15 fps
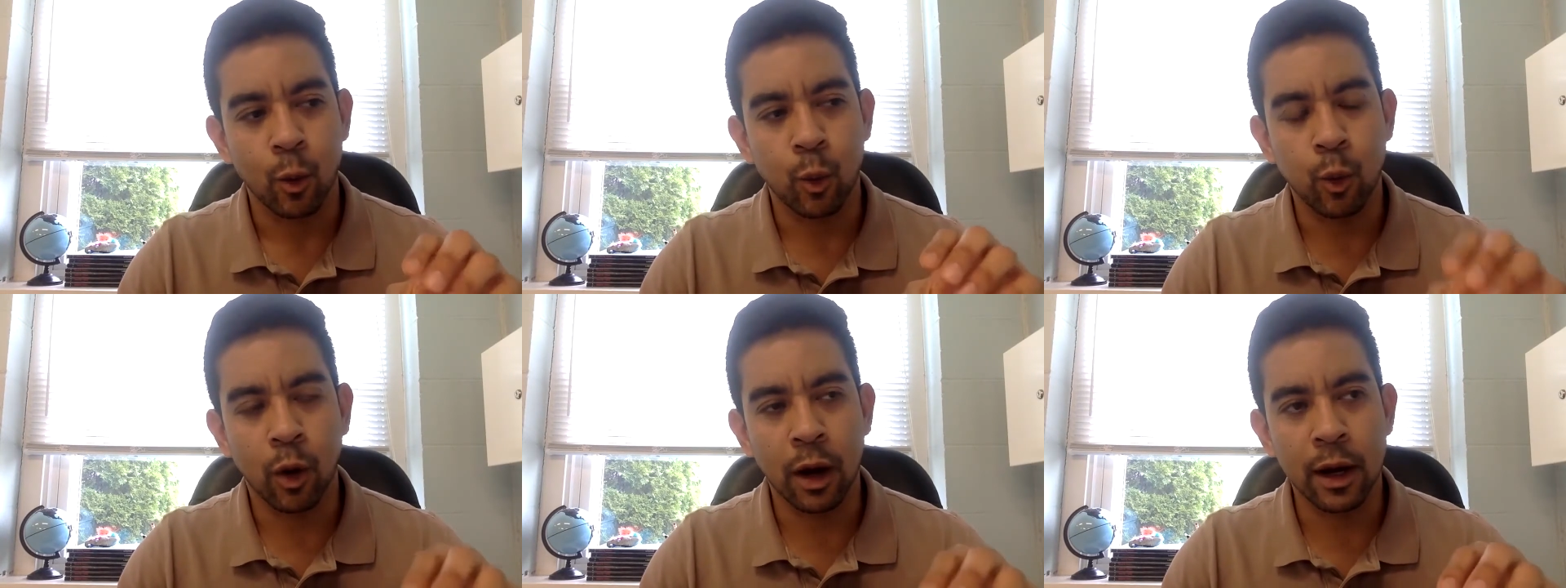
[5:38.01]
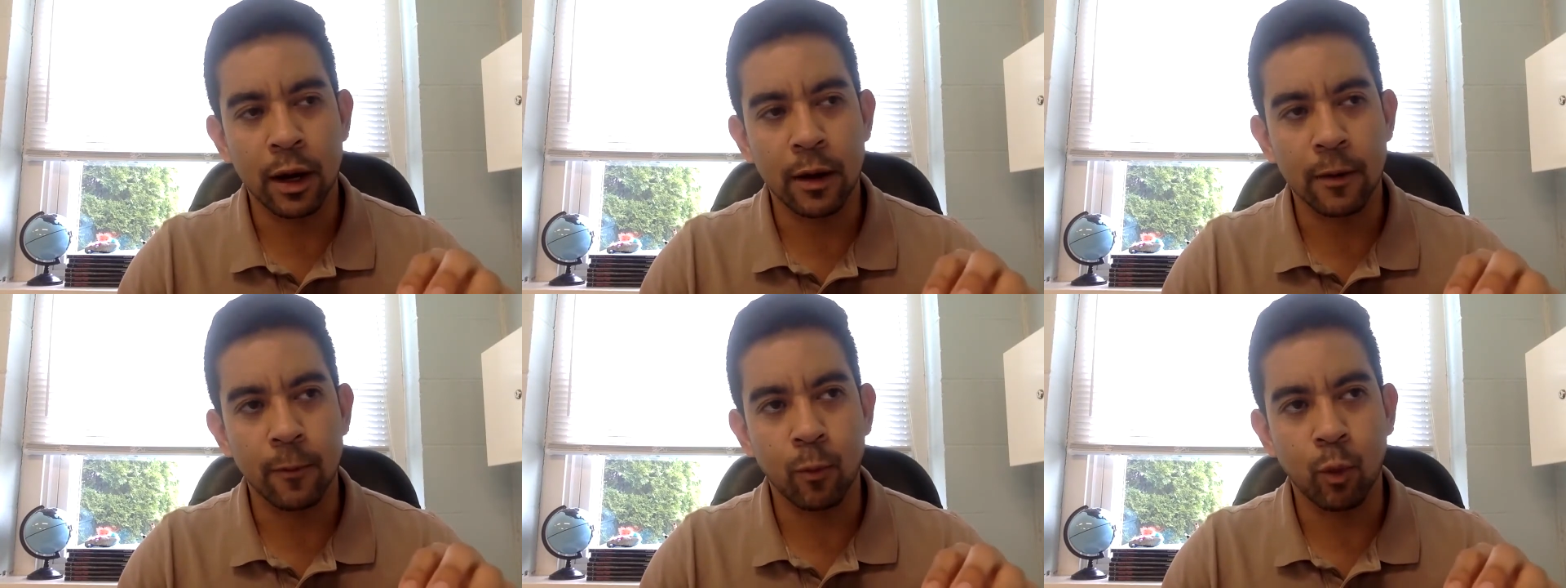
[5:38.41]

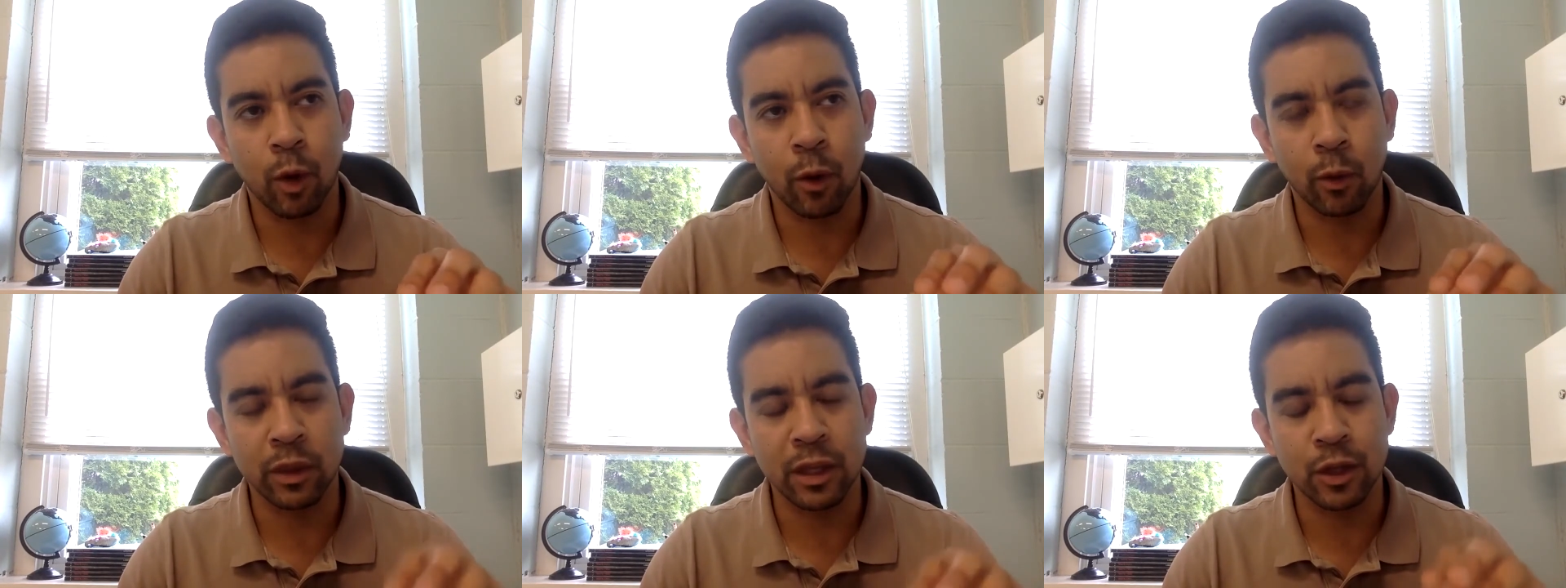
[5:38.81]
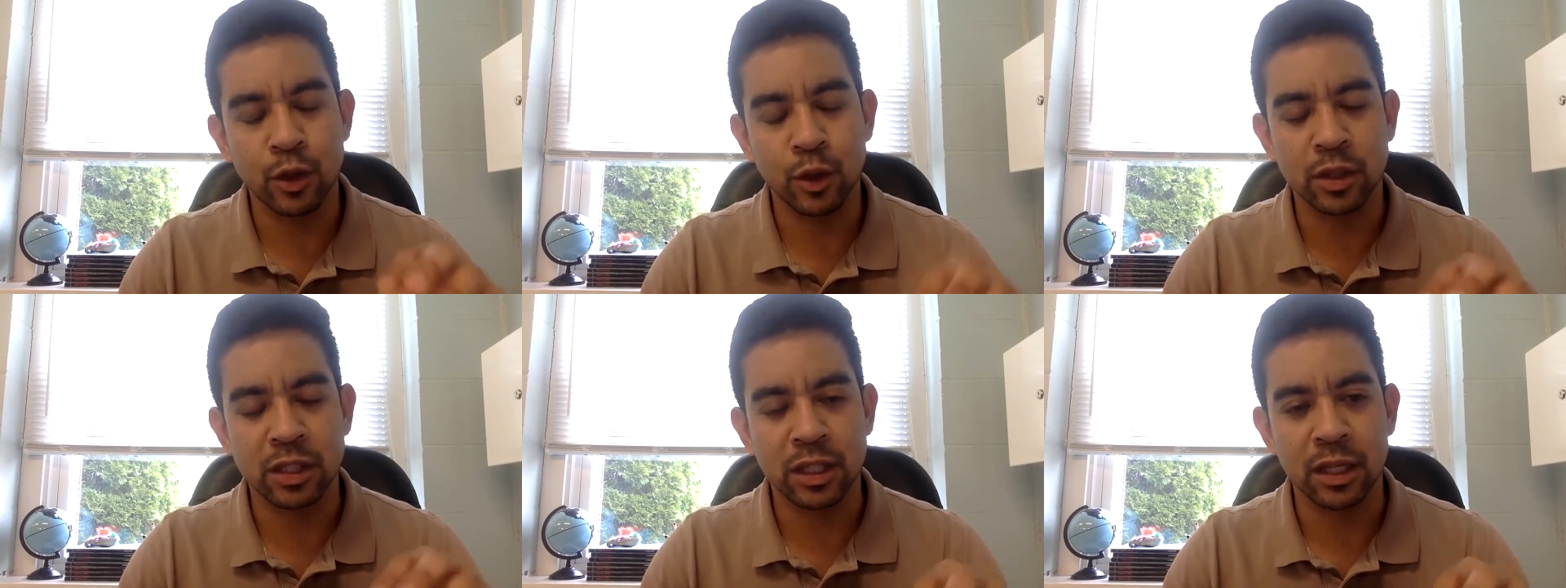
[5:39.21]
what
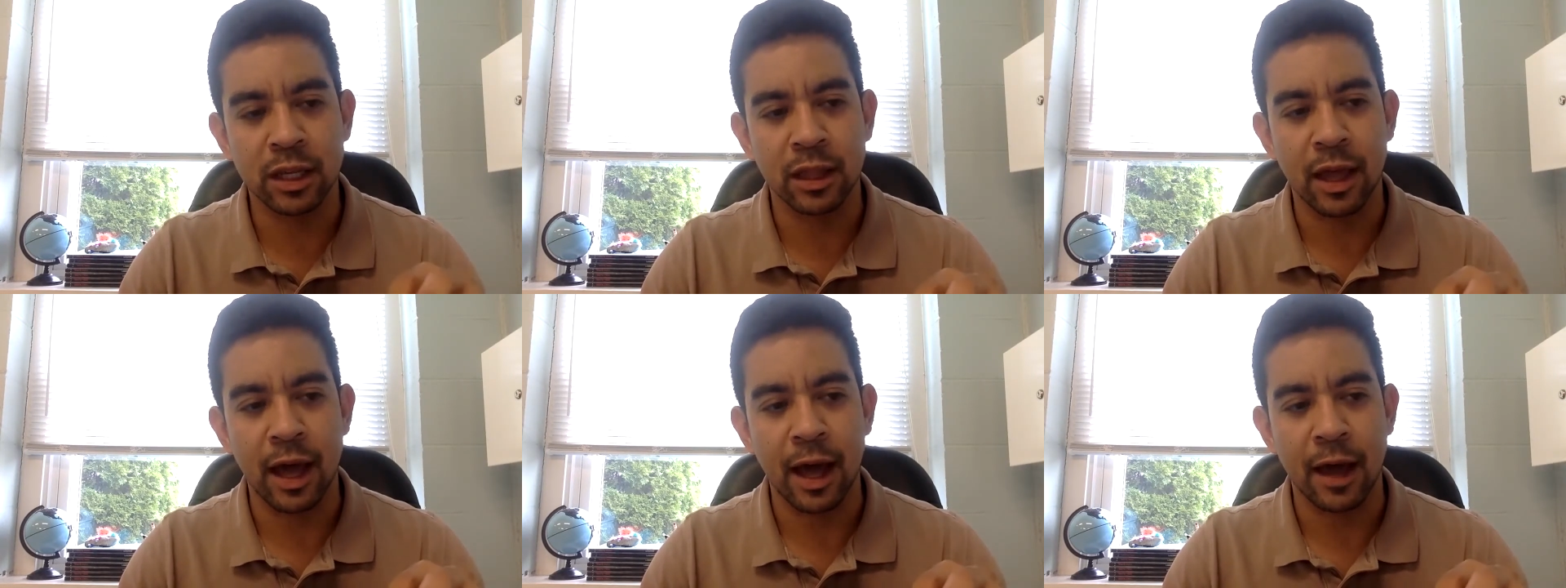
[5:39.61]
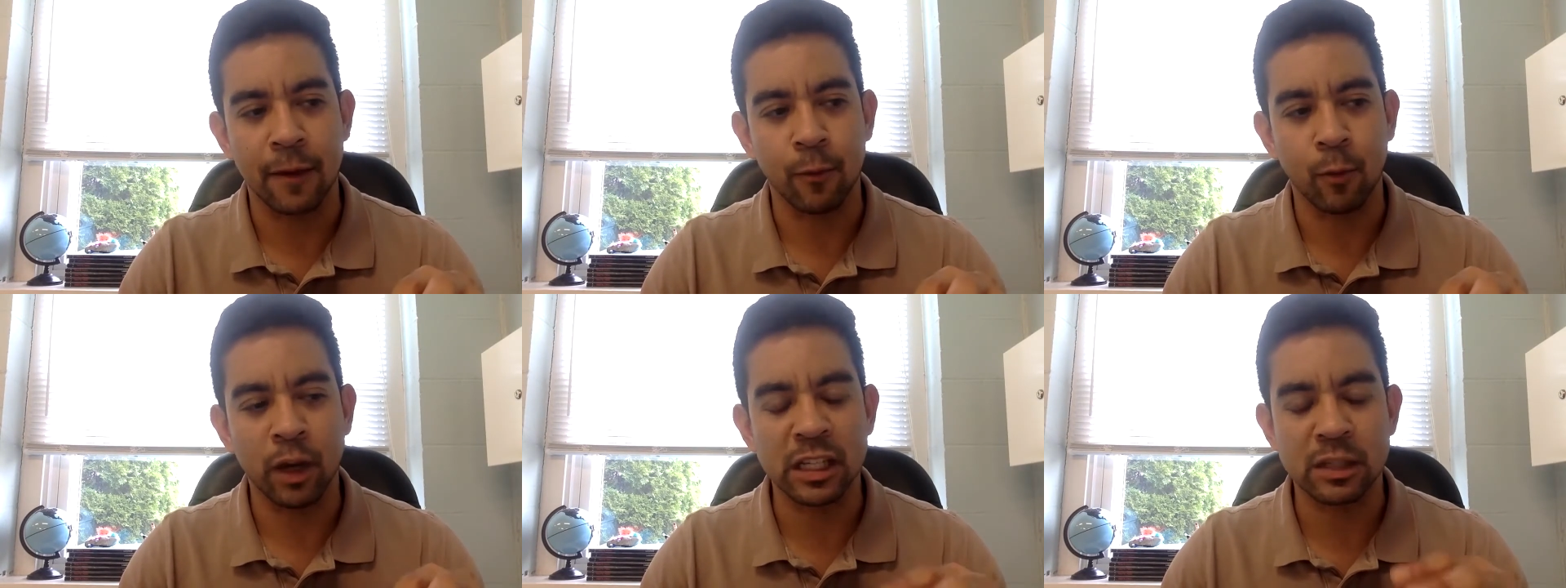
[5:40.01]
did you see
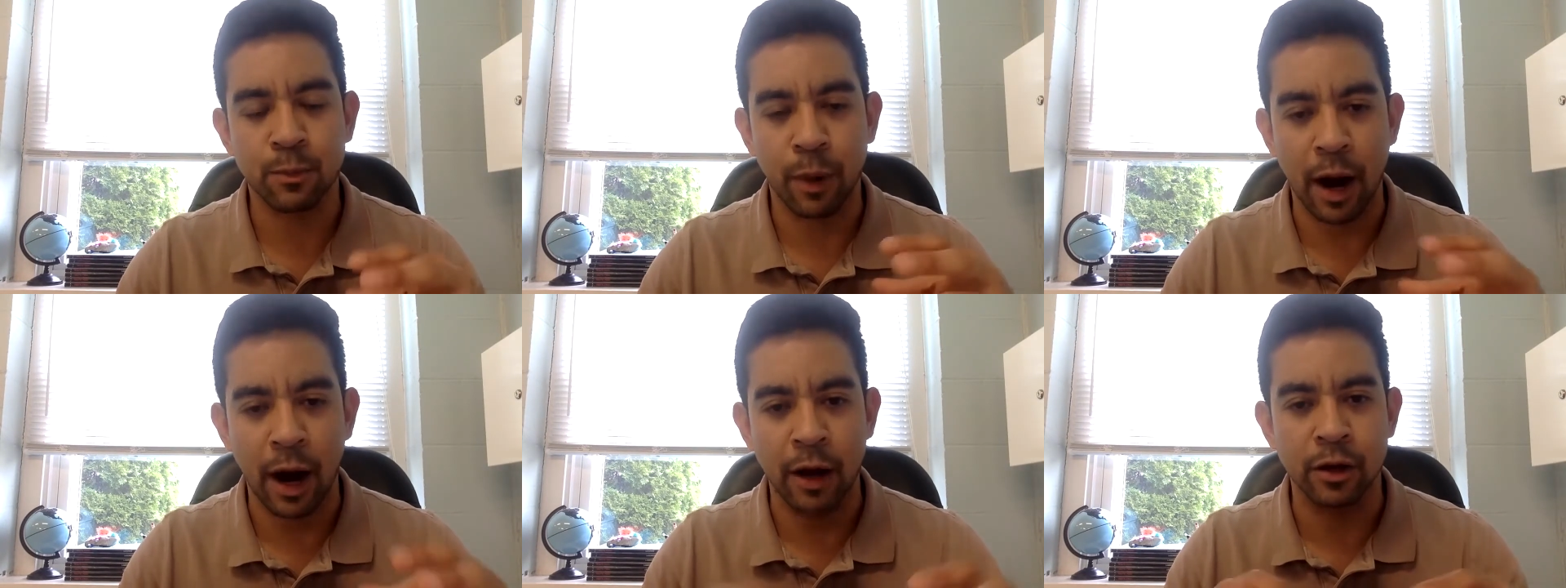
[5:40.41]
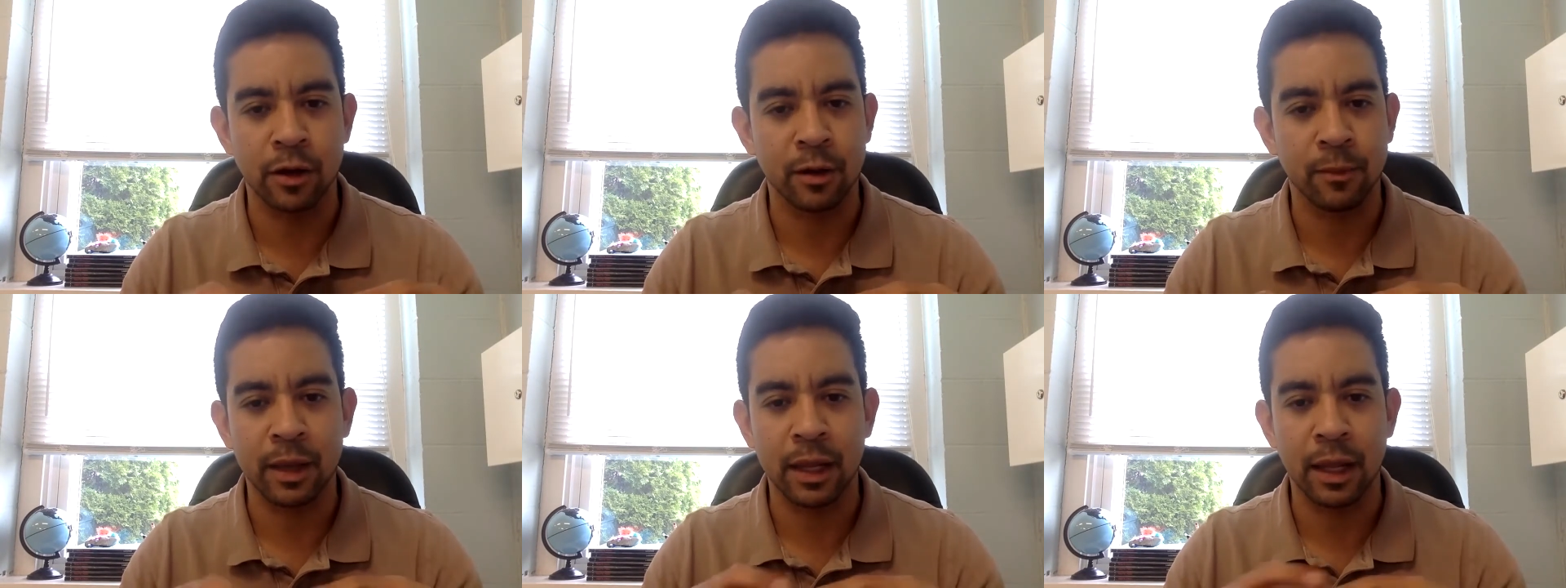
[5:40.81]
what
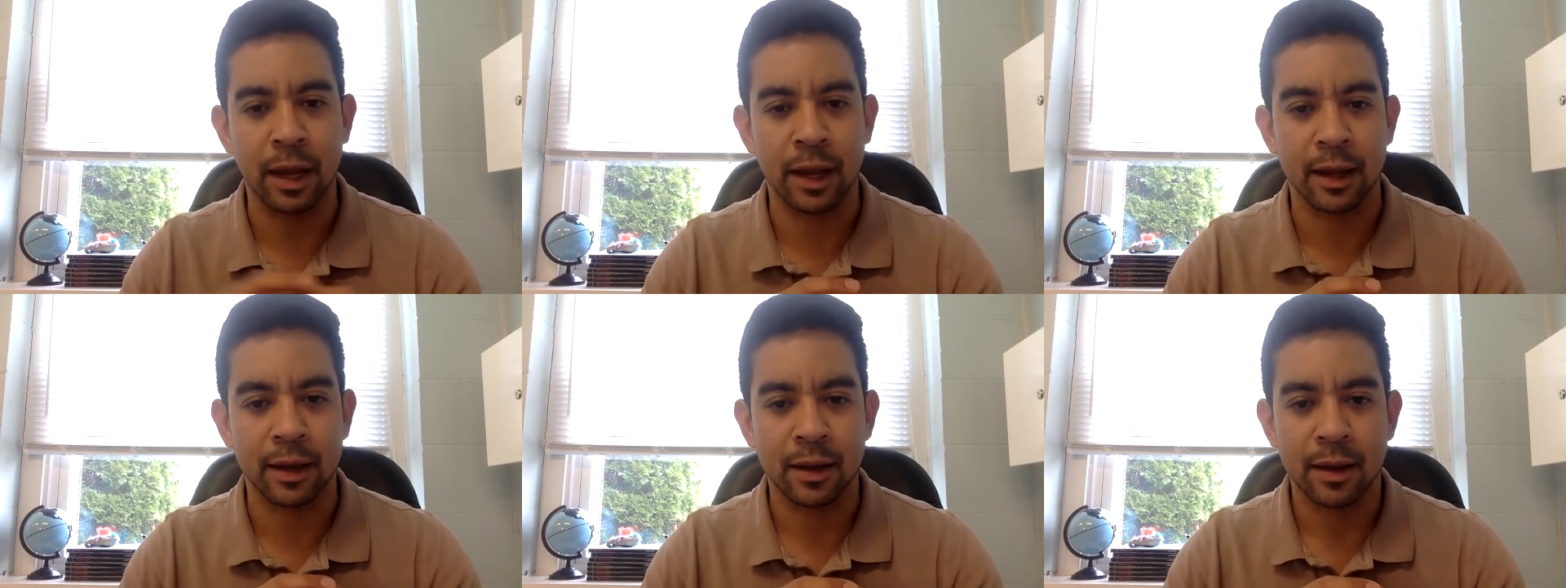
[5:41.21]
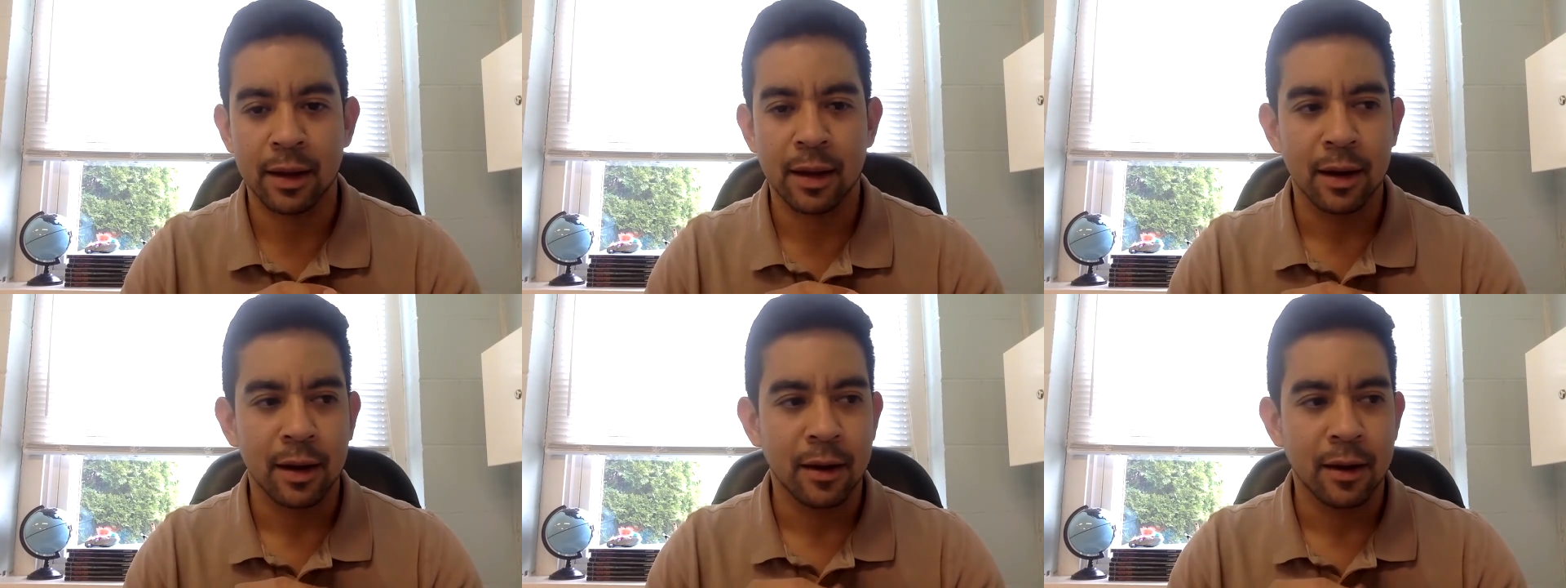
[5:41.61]
inspired you to be like,